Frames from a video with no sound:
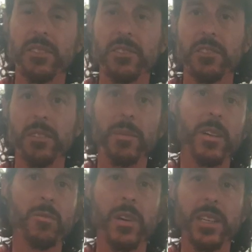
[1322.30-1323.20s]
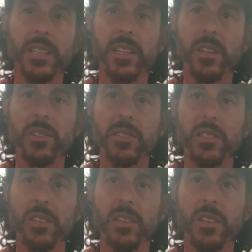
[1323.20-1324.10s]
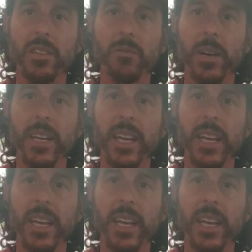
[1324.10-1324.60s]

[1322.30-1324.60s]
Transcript: there's some unwanted notes, your right